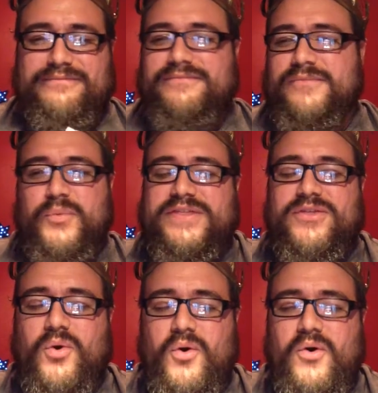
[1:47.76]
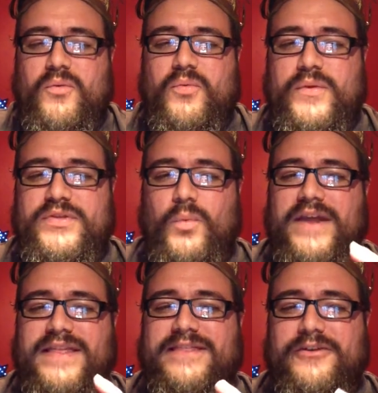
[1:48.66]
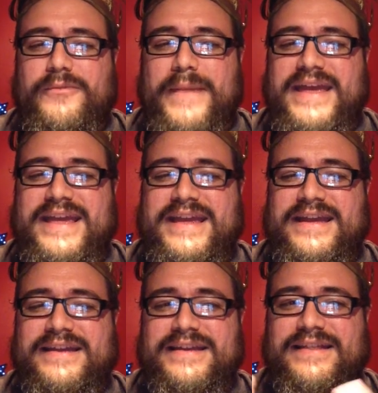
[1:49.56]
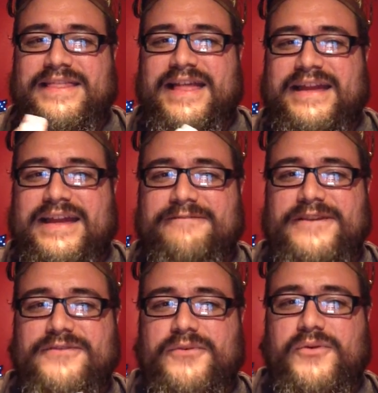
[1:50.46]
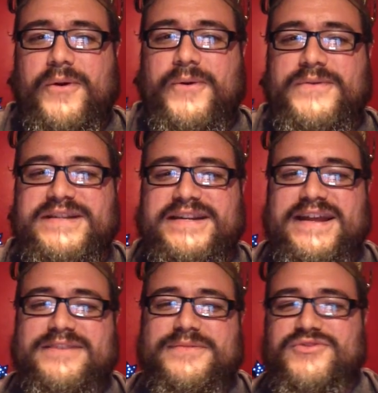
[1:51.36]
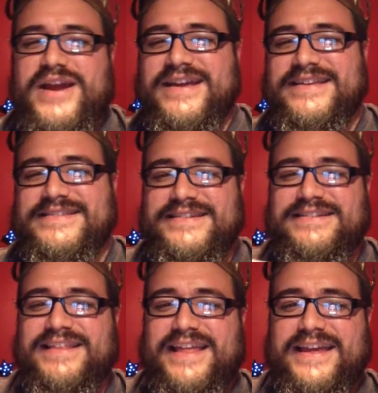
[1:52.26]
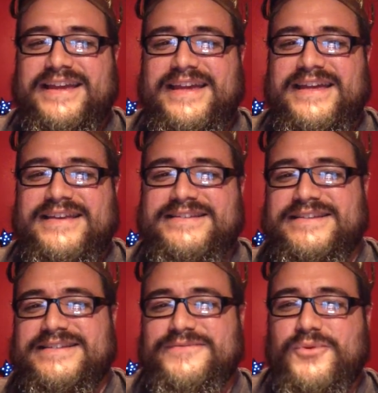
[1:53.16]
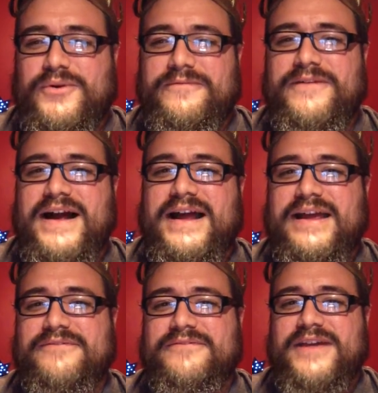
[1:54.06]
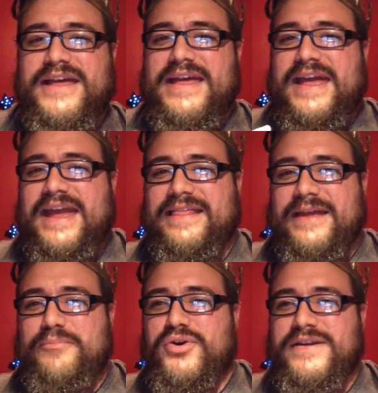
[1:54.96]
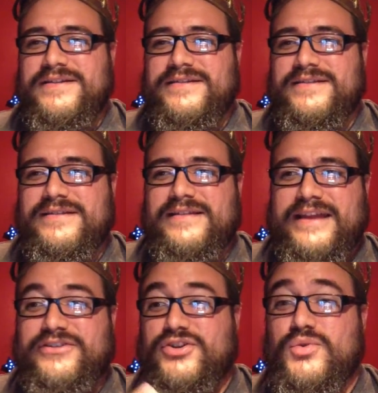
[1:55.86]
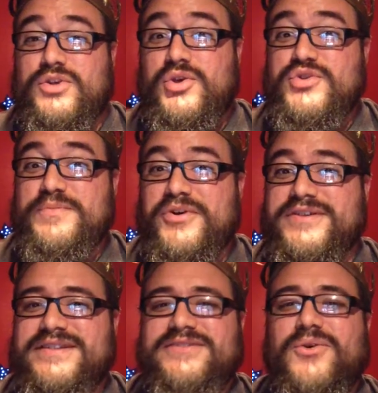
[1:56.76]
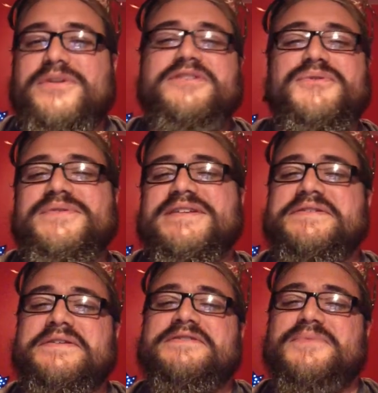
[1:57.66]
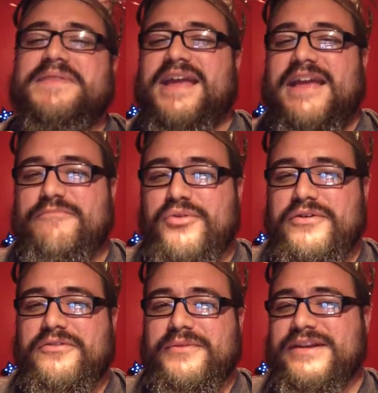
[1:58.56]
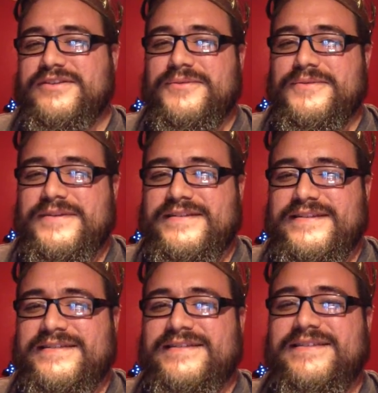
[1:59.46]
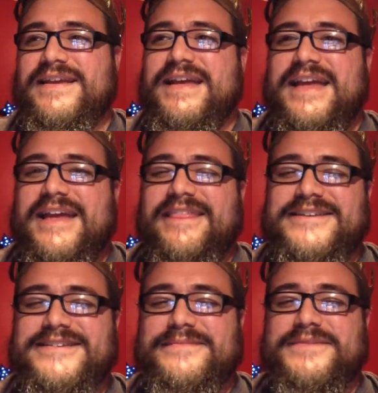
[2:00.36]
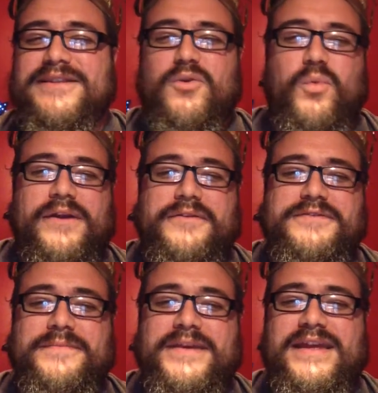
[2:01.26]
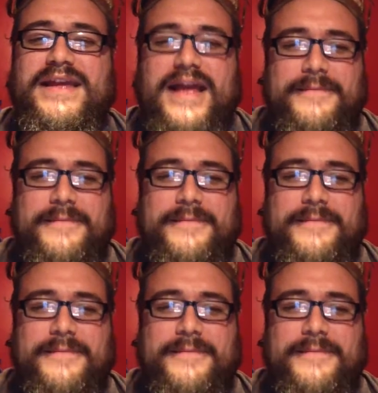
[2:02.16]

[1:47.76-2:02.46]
With the way that they're making like A Feast for Crows and A Dance with Dragons into like seasons 4 and 5, and like putting like two huge books into only 2 seasons when they gave book 3 2 seasons. That just seems a little weird to me. I